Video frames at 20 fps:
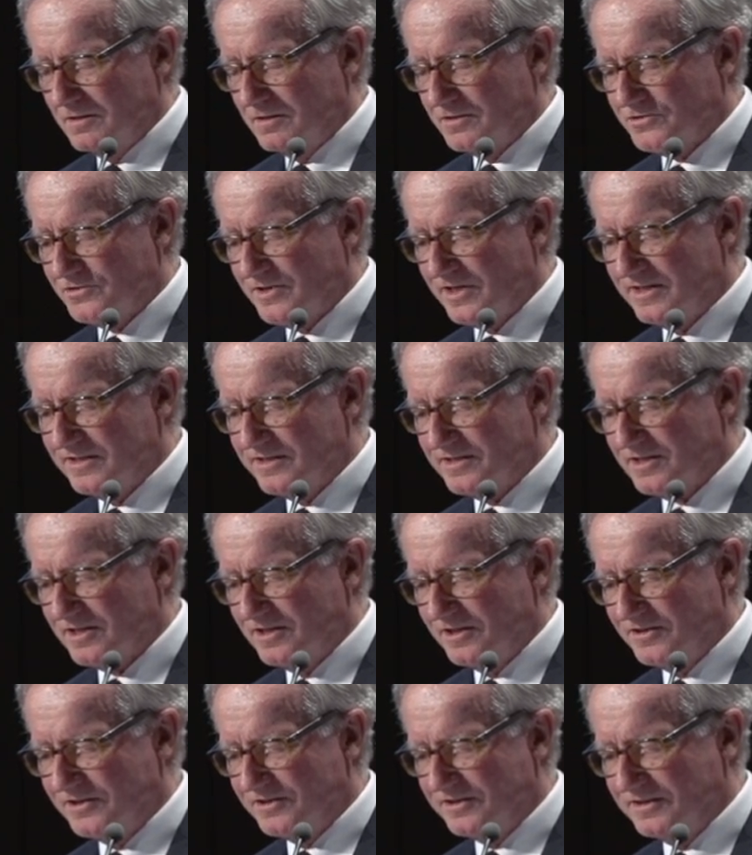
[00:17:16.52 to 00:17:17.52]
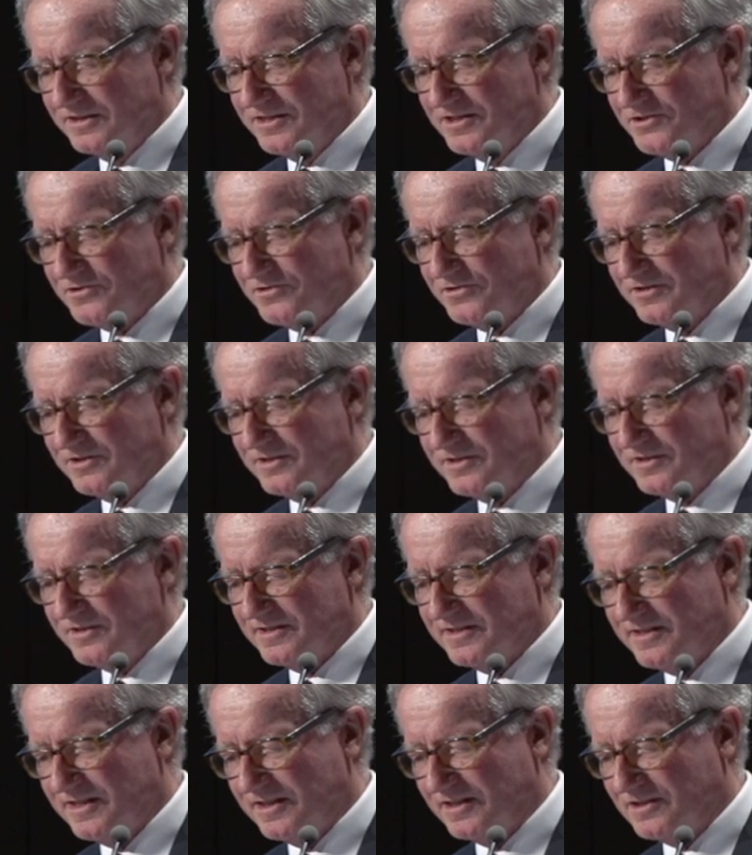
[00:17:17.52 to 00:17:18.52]
Australia's colonial history is
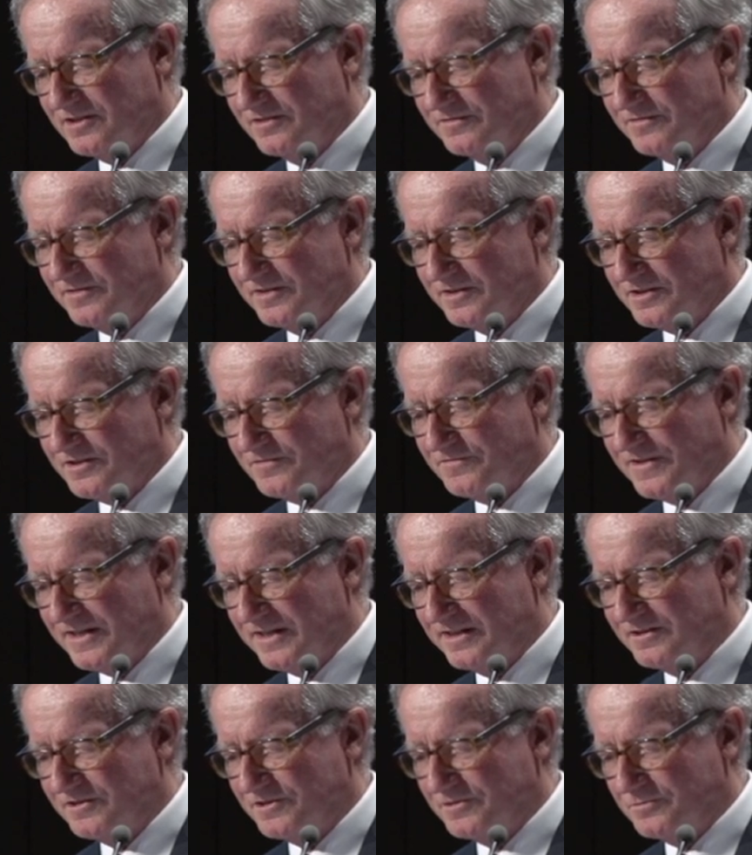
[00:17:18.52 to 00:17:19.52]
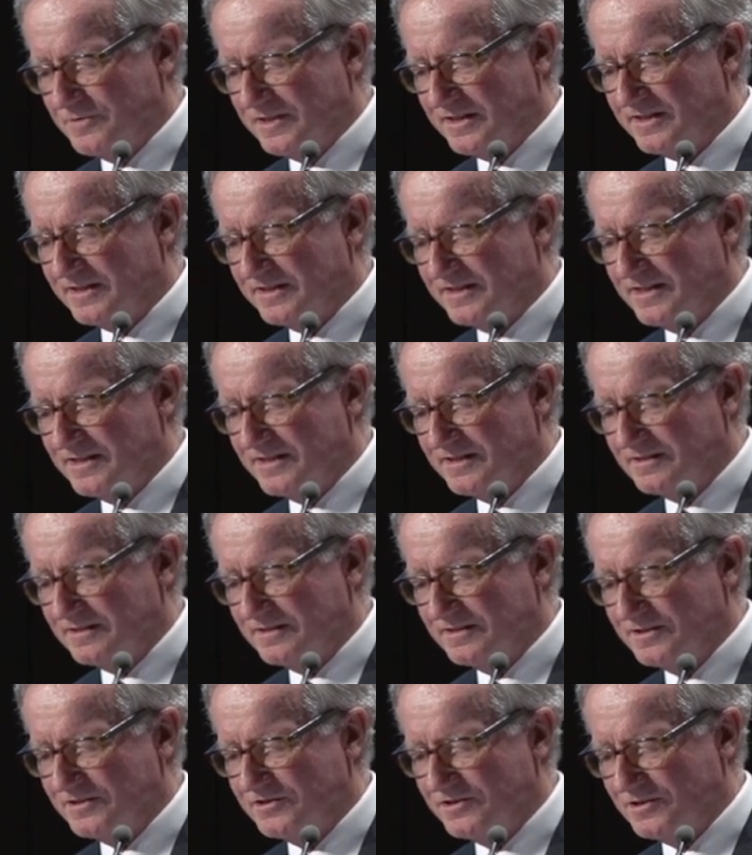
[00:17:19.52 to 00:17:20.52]
distinctive in its failure to recognise
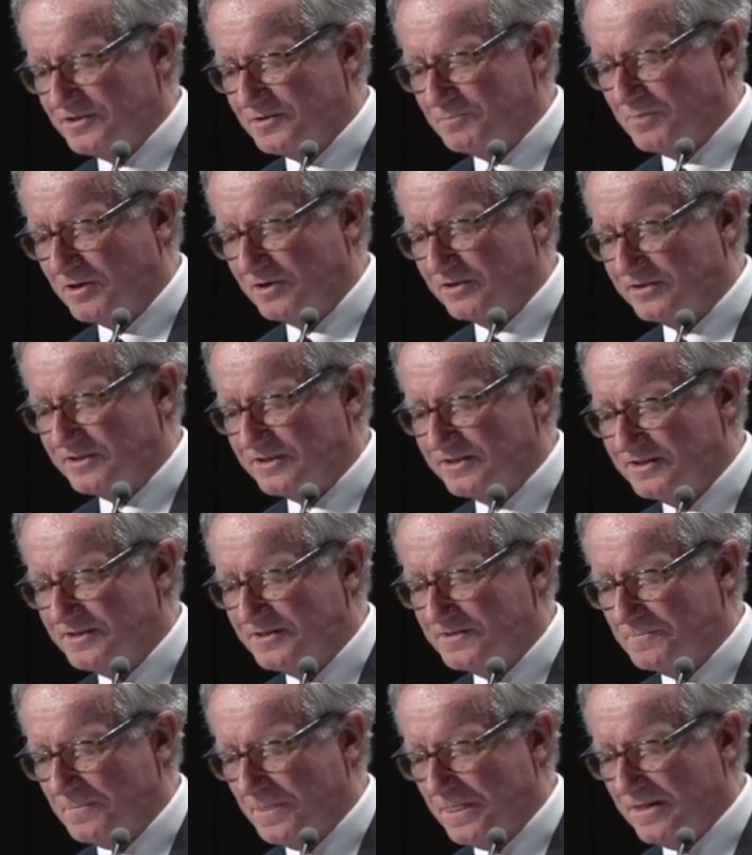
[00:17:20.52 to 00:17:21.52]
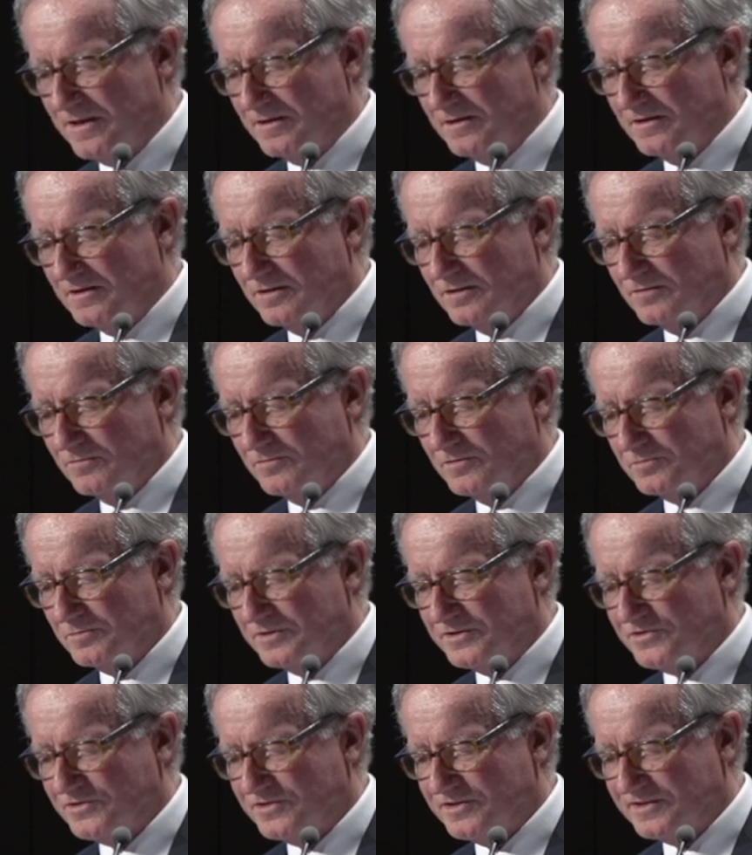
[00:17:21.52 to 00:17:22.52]
Indigenous polities with
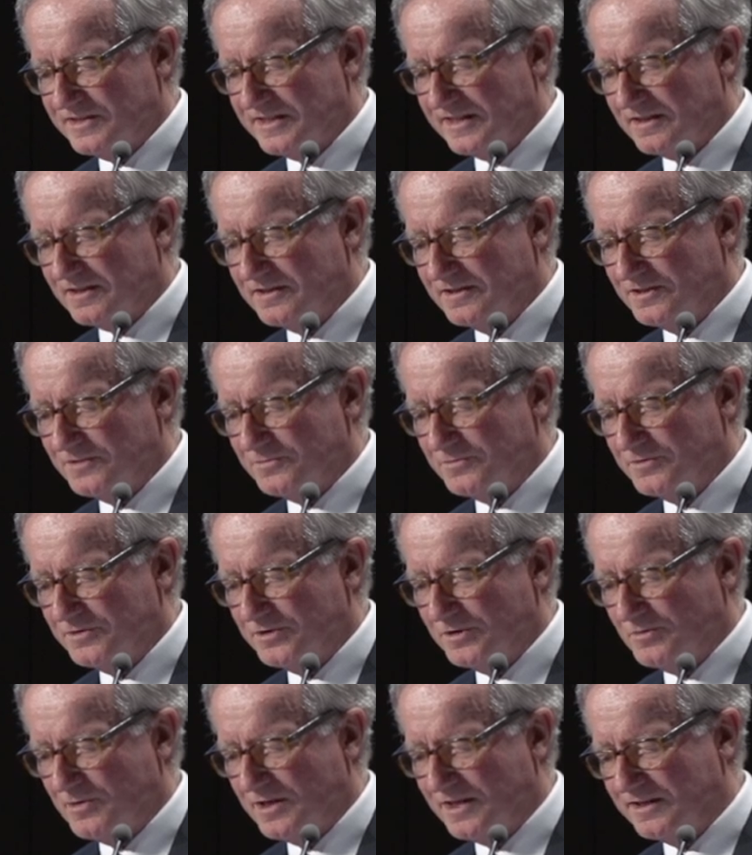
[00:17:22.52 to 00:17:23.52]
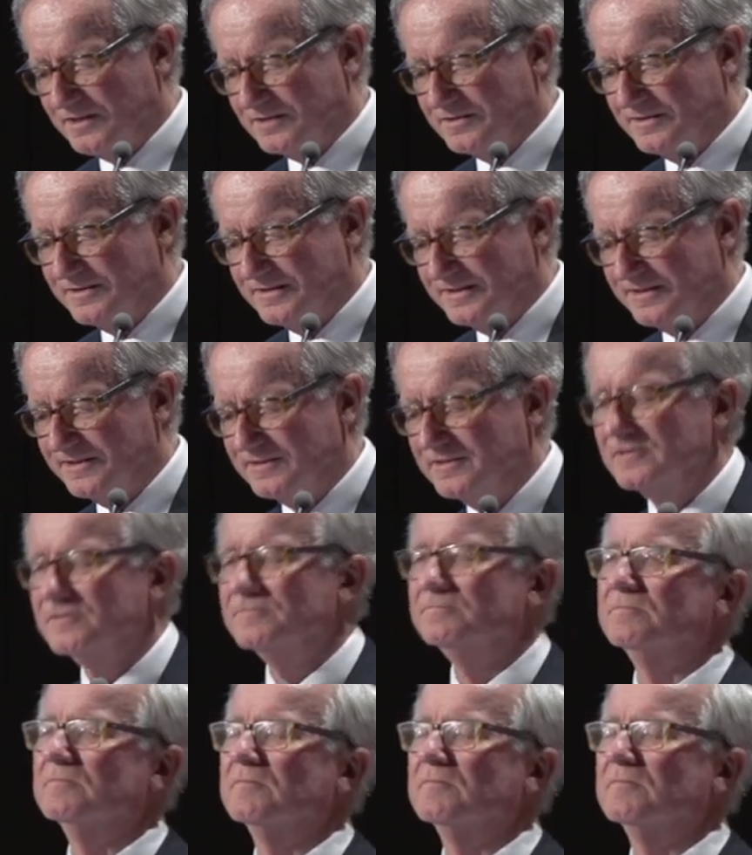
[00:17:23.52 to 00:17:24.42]
which the settlers were required to deal.